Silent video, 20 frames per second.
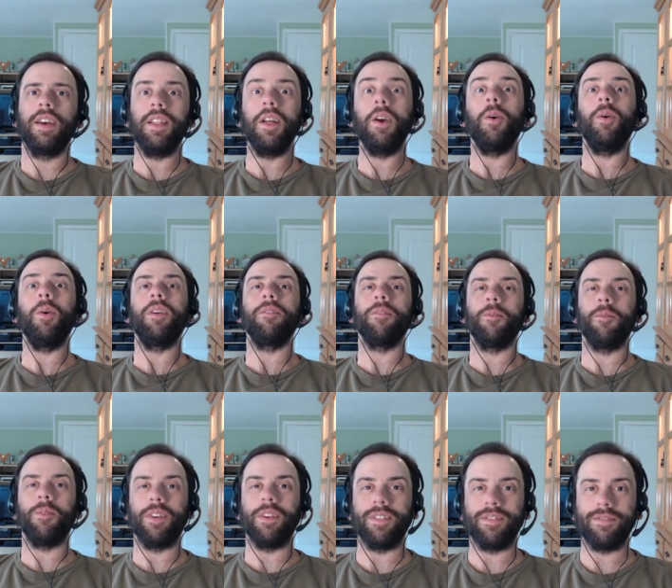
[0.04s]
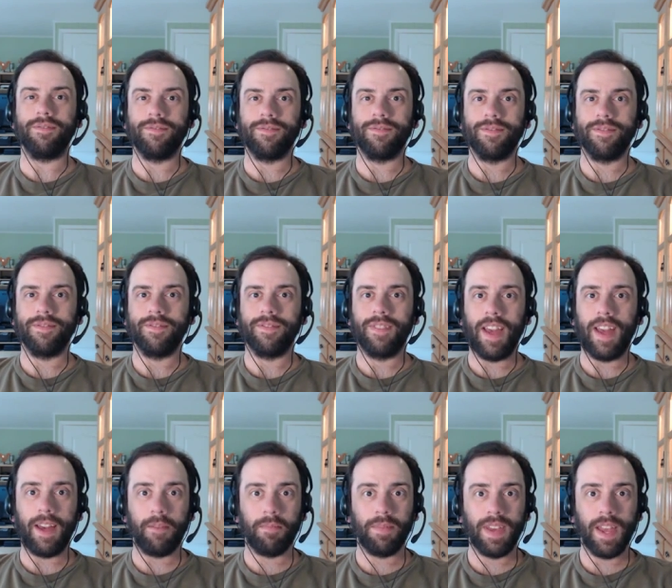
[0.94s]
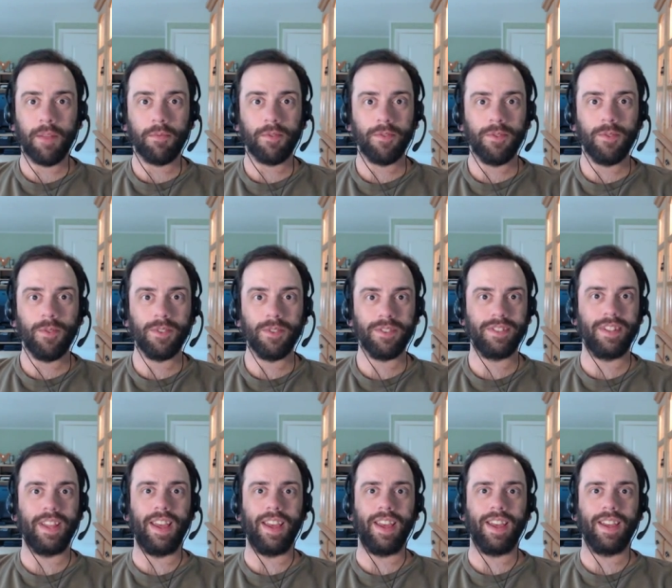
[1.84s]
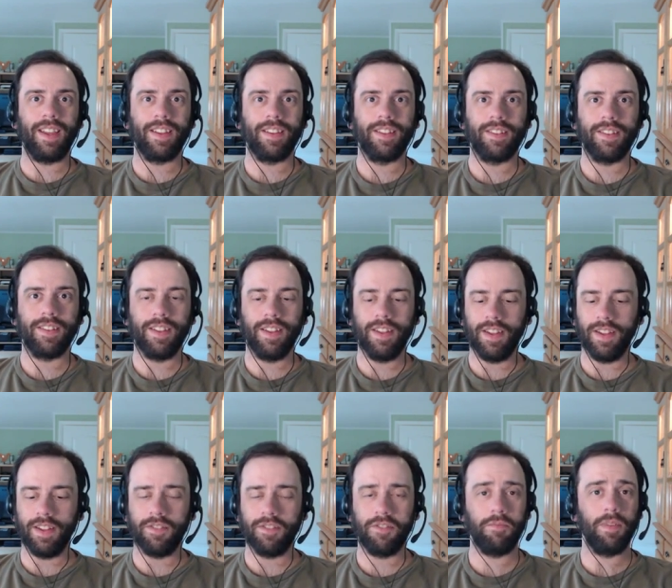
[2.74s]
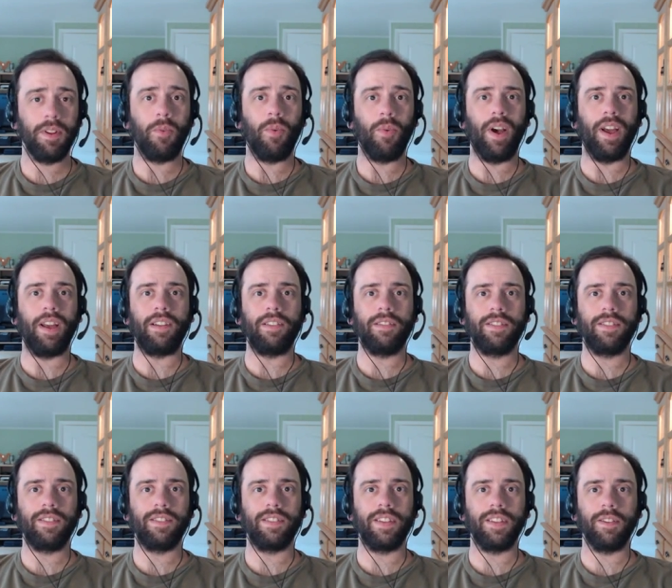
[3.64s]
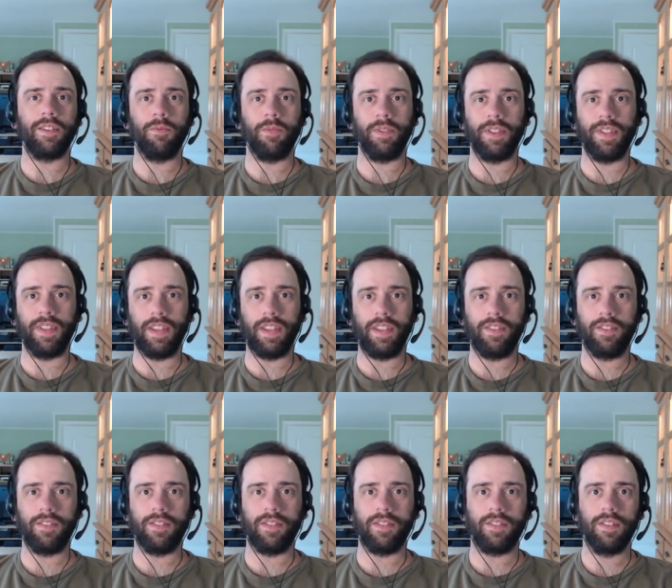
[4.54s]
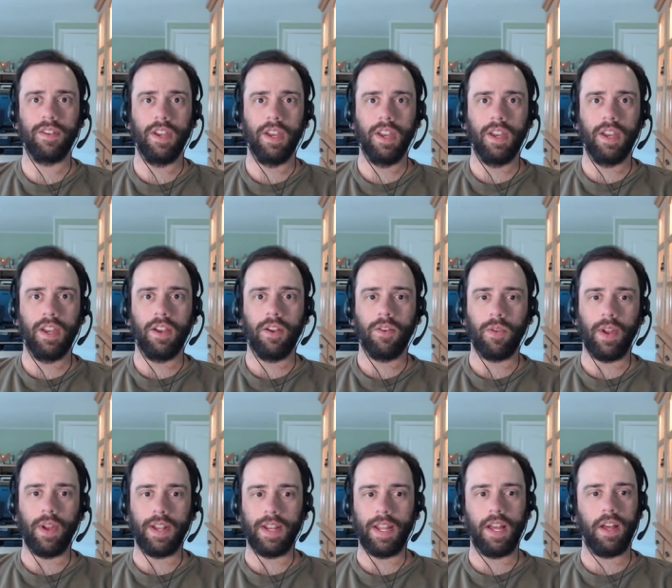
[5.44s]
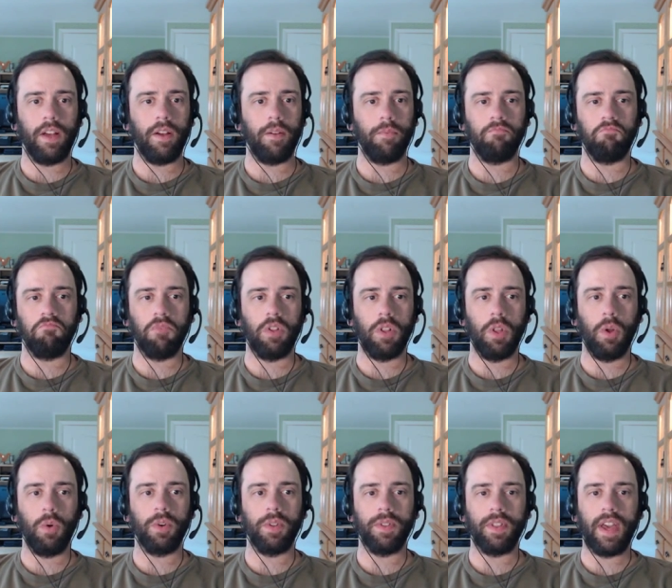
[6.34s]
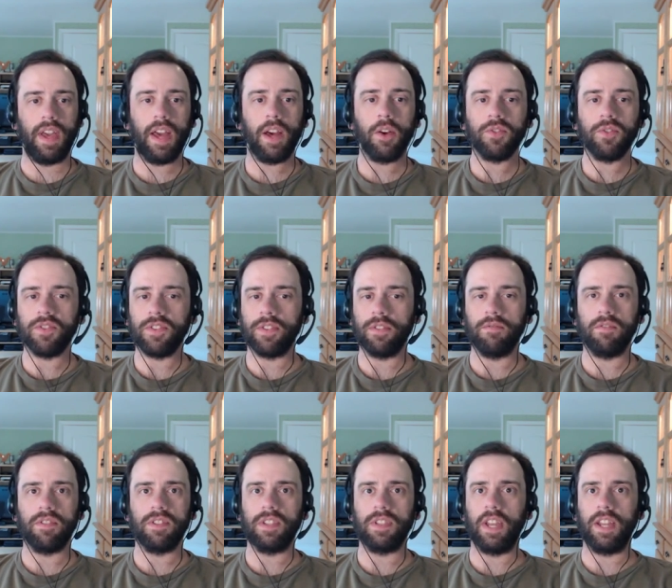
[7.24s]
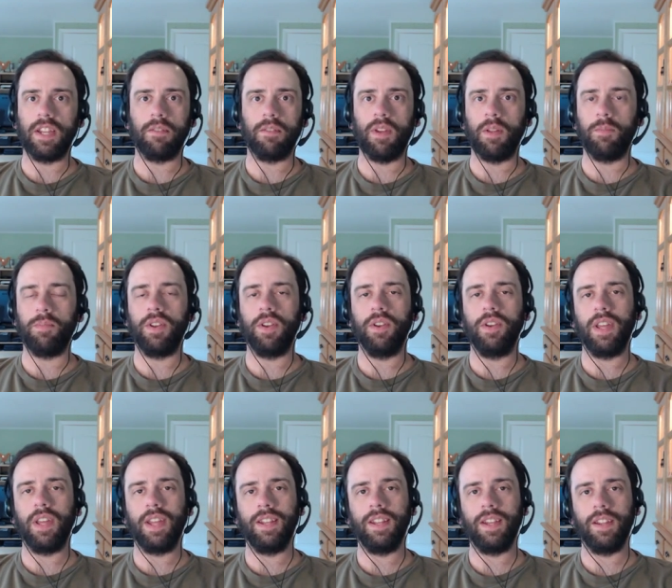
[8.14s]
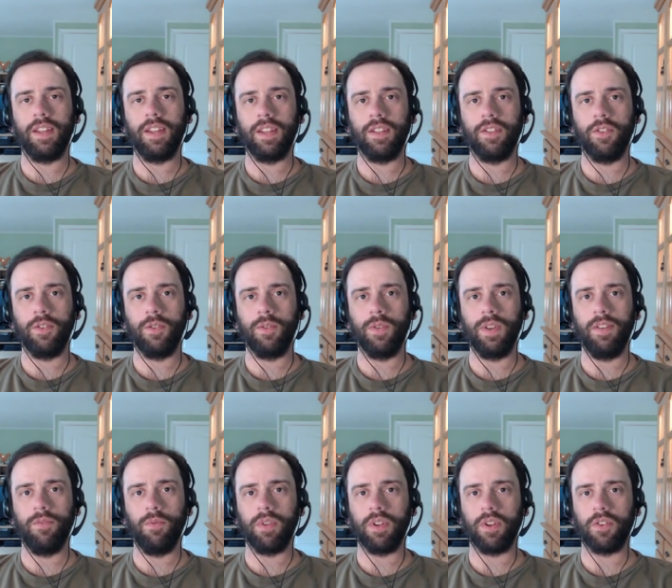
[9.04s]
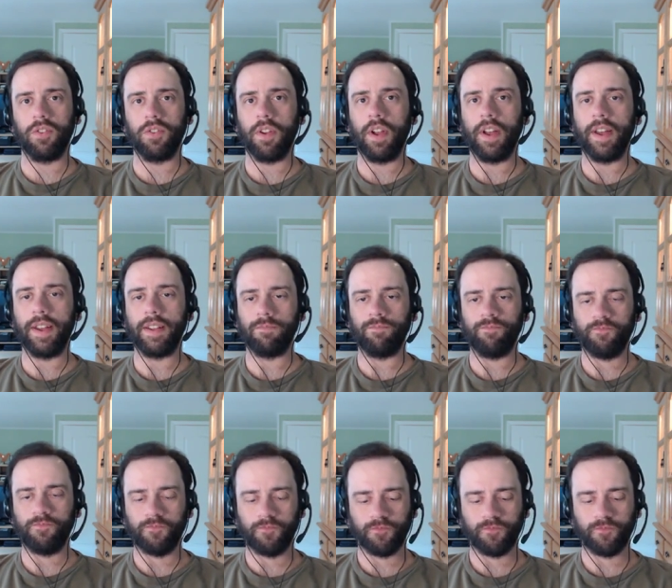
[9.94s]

Hello, everyone. Happy April Fool's Day. It's been a while since I did one of these. Right now, I'm alone in the house and decided it might be a good idea to give one a try.